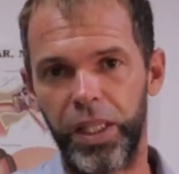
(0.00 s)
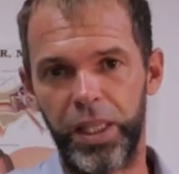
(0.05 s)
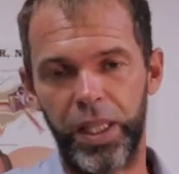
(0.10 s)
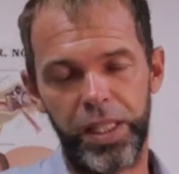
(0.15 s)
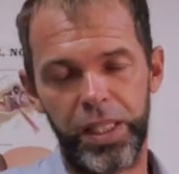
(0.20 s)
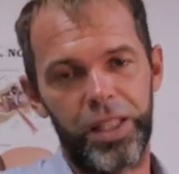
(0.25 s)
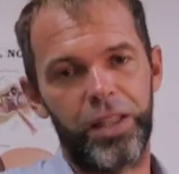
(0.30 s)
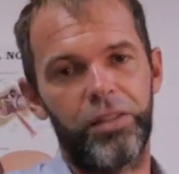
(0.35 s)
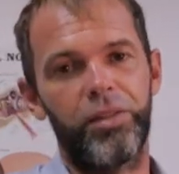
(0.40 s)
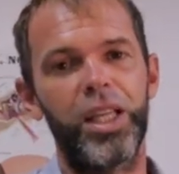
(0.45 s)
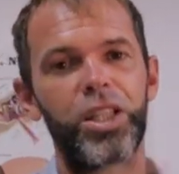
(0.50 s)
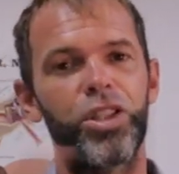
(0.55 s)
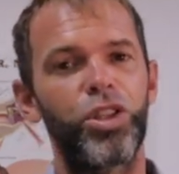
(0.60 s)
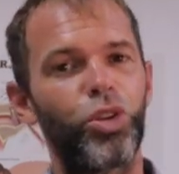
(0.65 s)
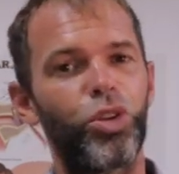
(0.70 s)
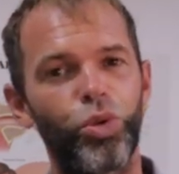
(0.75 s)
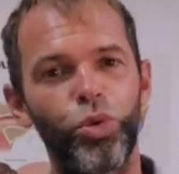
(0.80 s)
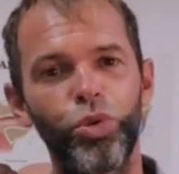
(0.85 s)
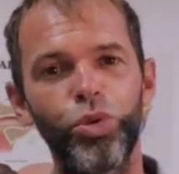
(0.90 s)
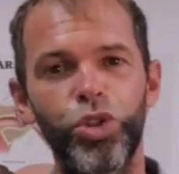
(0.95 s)
It is
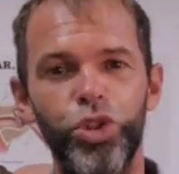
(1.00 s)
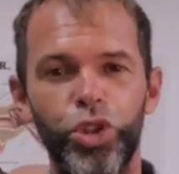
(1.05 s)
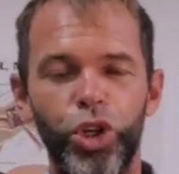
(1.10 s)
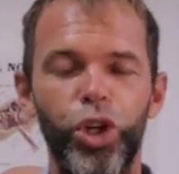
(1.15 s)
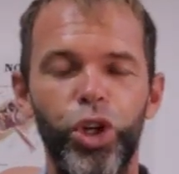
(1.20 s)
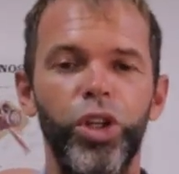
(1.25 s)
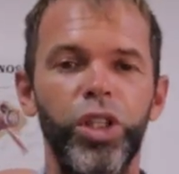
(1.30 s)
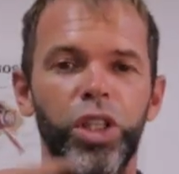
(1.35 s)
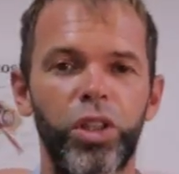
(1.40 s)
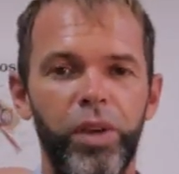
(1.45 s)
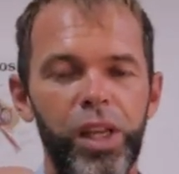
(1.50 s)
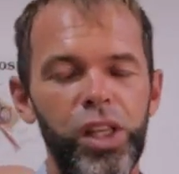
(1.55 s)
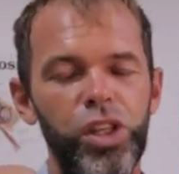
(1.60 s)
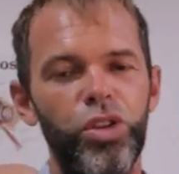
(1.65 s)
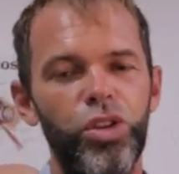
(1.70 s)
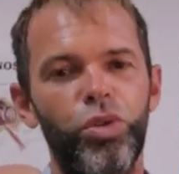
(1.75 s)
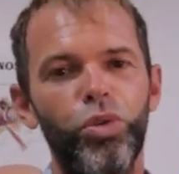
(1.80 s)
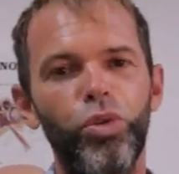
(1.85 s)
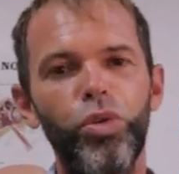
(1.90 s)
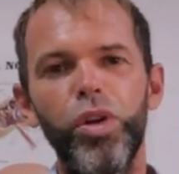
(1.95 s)
22, turn
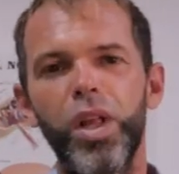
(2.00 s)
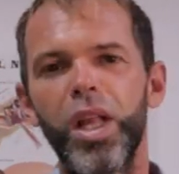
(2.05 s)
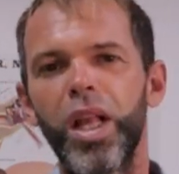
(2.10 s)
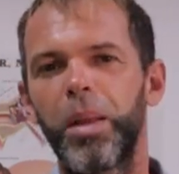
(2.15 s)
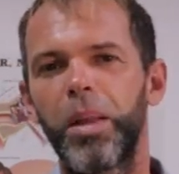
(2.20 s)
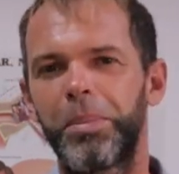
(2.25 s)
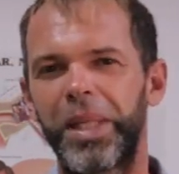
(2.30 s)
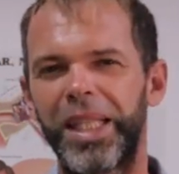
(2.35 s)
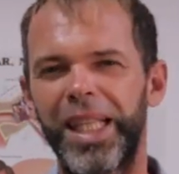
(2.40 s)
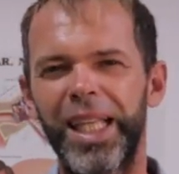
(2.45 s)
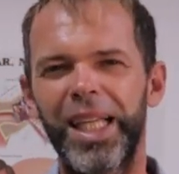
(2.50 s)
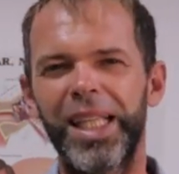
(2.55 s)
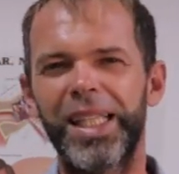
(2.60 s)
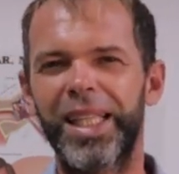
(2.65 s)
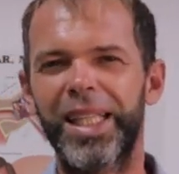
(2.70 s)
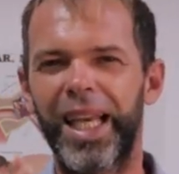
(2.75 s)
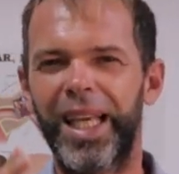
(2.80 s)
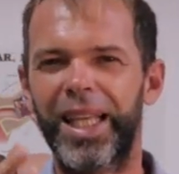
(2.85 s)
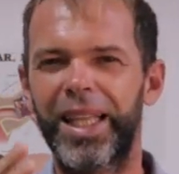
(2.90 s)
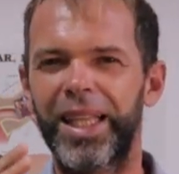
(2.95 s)
22, but then
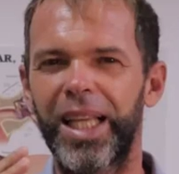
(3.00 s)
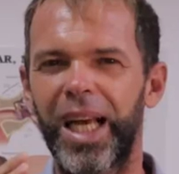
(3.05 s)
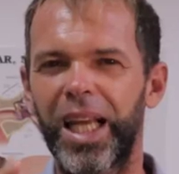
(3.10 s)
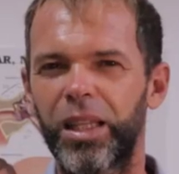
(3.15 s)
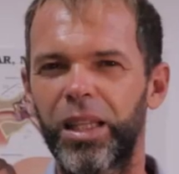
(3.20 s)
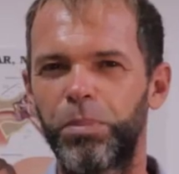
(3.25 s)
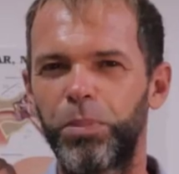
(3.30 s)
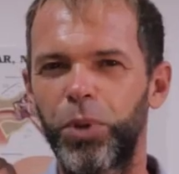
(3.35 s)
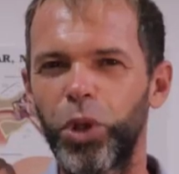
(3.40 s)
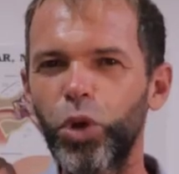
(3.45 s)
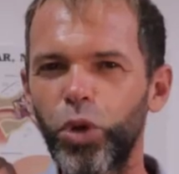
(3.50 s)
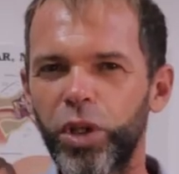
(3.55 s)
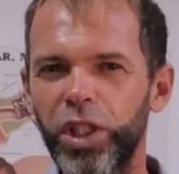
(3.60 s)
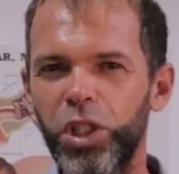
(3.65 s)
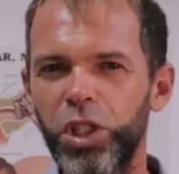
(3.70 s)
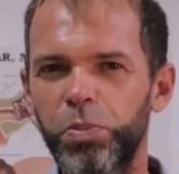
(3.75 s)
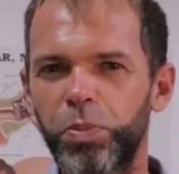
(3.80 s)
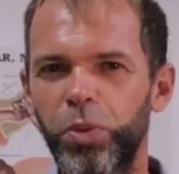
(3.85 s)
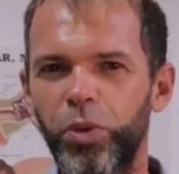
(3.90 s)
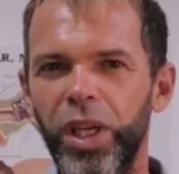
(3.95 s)
it's like not pure
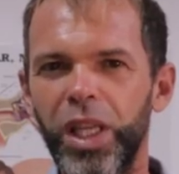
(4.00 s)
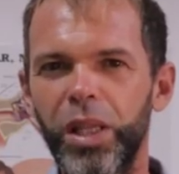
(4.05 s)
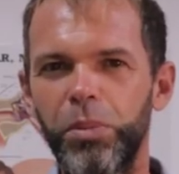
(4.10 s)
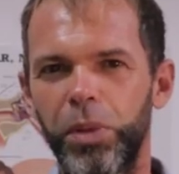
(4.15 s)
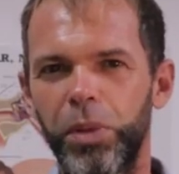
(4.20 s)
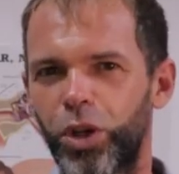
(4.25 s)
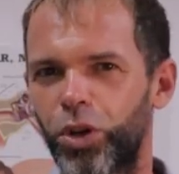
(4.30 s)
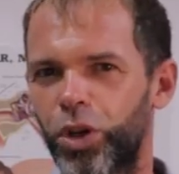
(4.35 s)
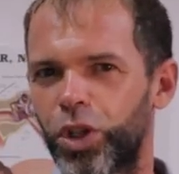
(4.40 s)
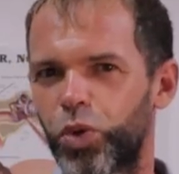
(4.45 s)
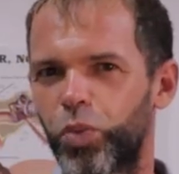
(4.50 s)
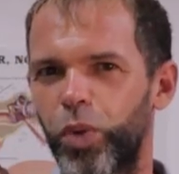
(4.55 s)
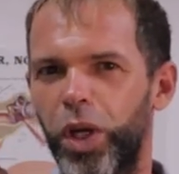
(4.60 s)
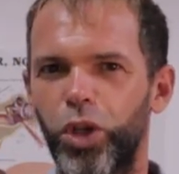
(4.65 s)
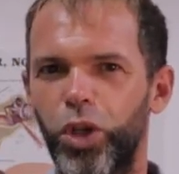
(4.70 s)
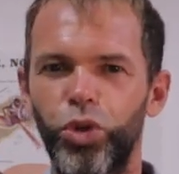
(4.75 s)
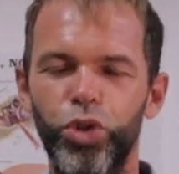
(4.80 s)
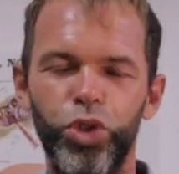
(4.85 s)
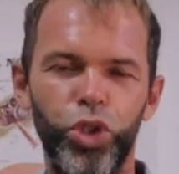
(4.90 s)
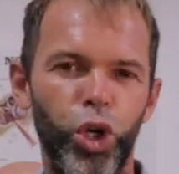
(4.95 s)
sprint because
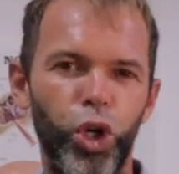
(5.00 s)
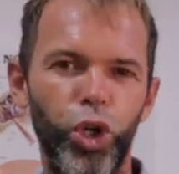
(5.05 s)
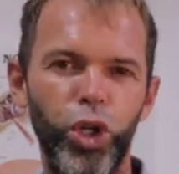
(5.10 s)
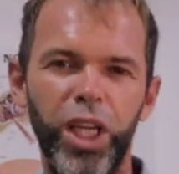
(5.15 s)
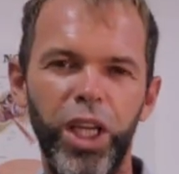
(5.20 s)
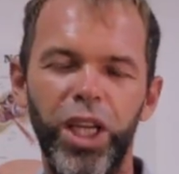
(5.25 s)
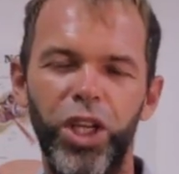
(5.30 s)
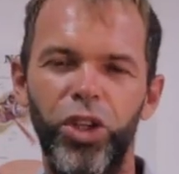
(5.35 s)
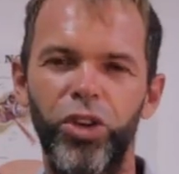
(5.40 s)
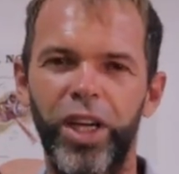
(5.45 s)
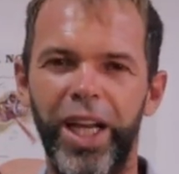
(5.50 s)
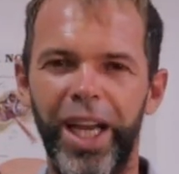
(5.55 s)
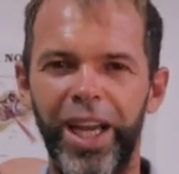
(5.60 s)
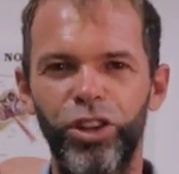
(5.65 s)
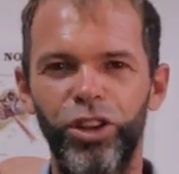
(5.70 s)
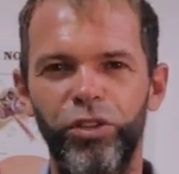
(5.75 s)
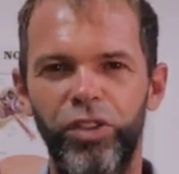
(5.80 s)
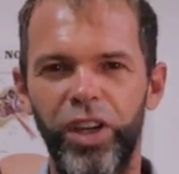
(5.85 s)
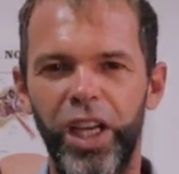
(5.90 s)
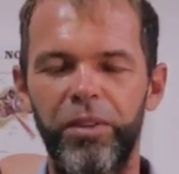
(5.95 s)
when you're turning, you're
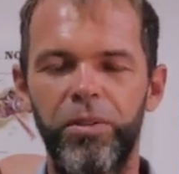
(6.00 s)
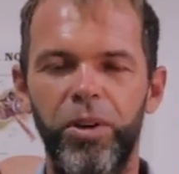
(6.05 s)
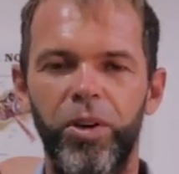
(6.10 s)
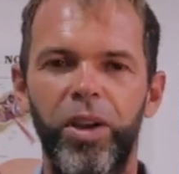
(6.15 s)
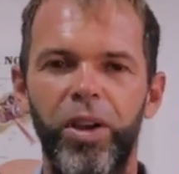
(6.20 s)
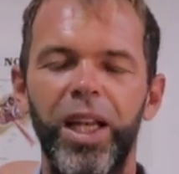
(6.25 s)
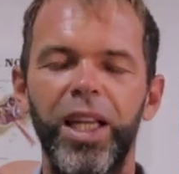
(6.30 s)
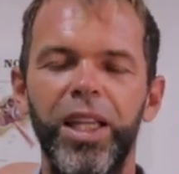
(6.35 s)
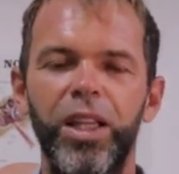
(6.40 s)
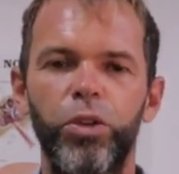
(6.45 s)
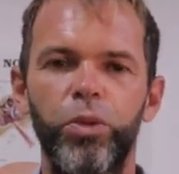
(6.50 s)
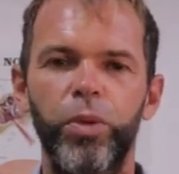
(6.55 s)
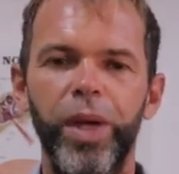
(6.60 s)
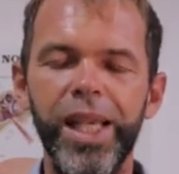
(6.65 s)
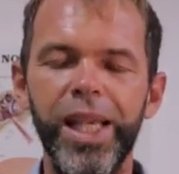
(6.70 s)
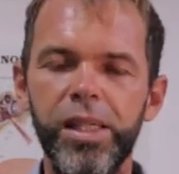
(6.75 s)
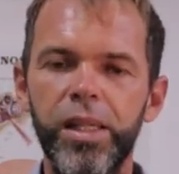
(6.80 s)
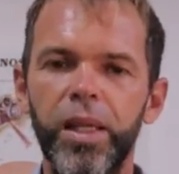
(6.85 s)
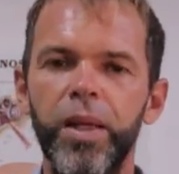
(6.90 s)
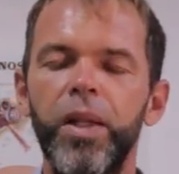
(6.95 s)
kind of having a little
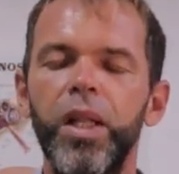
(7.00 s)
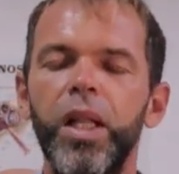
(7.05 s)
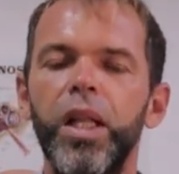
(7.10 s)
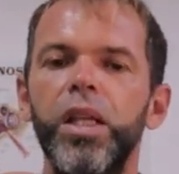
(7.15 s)
rest.